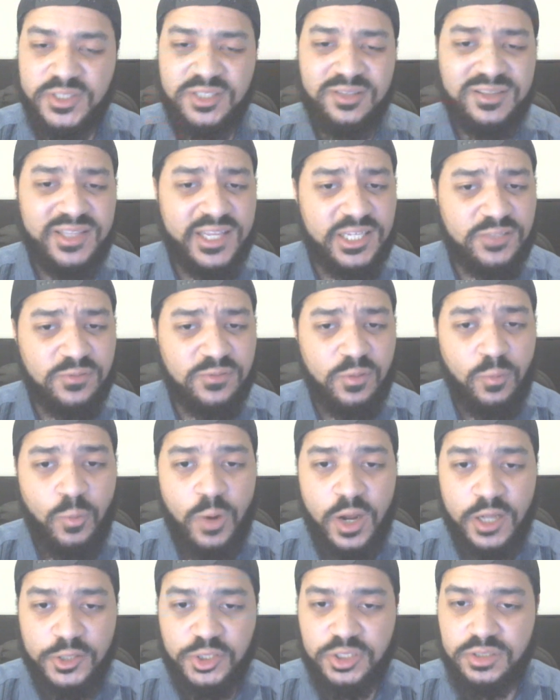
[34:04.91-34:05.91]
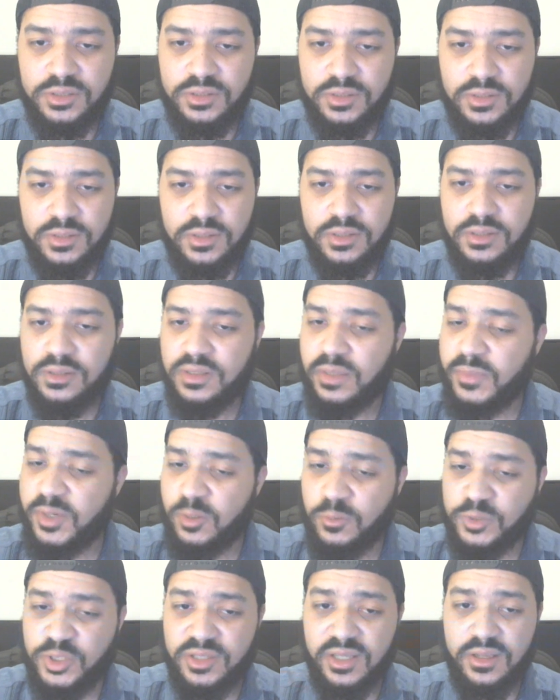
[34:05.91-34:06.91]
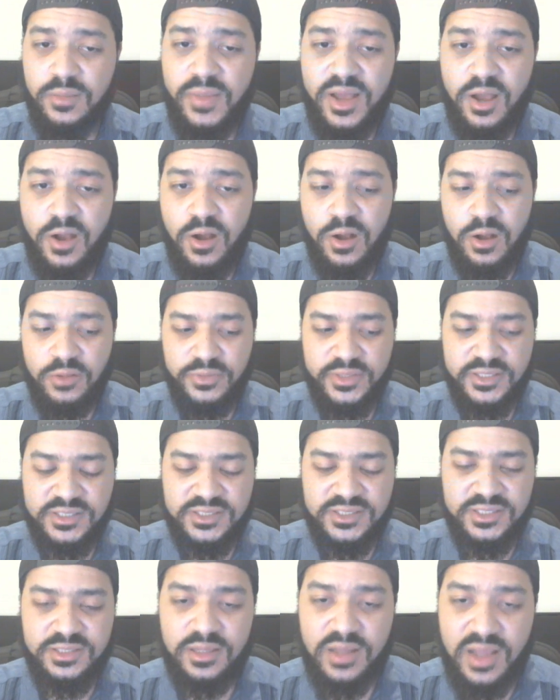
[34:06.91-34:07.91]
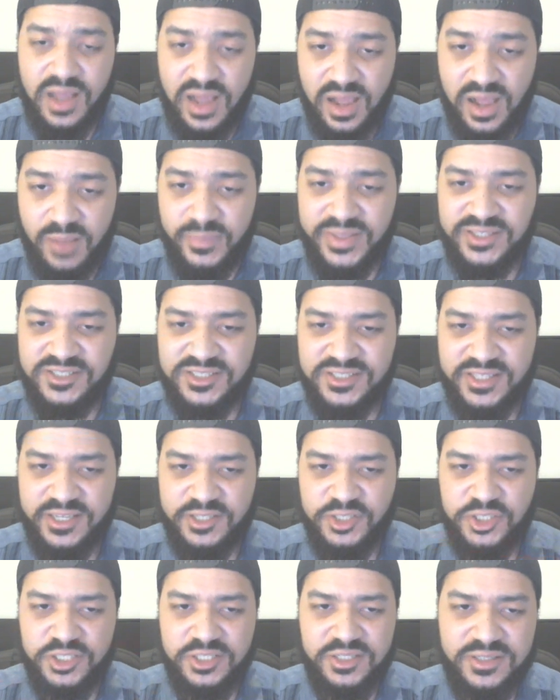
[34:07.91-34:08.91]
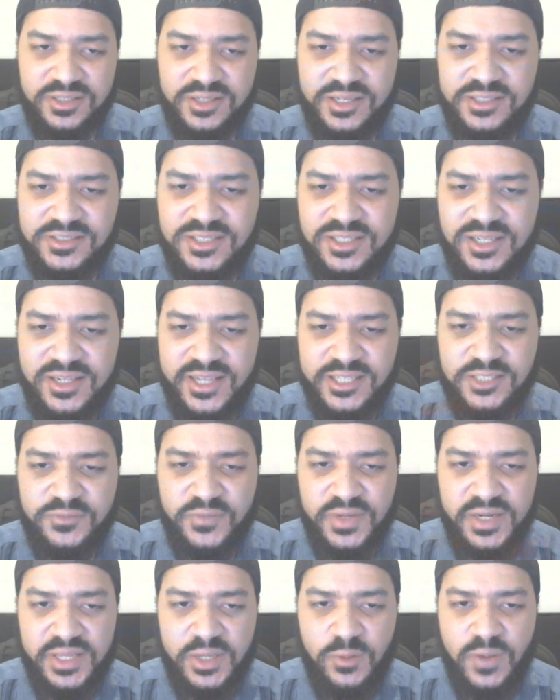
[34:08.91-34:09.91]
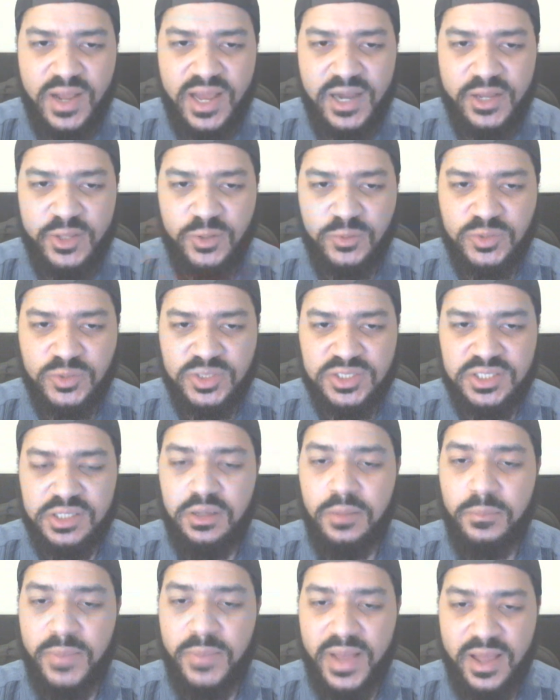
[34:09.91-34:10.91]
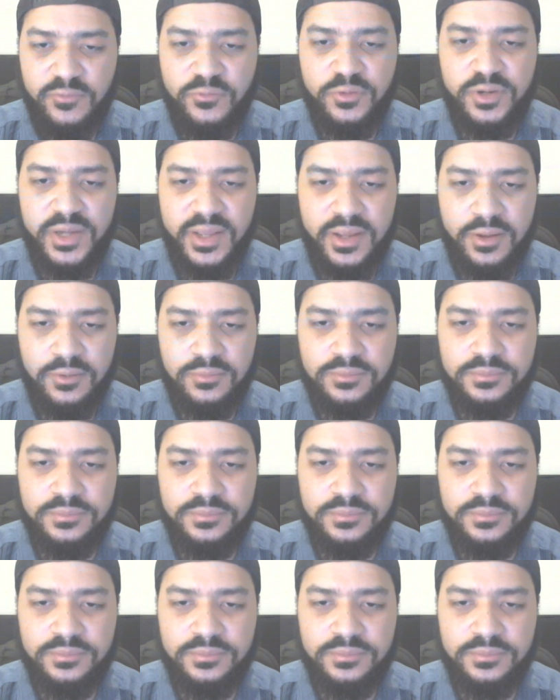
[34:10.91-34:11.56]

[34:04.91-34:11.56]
So thanks for watching. Let me know what you think about all of this in the comments section. Until the next video, adios and goodbye for now.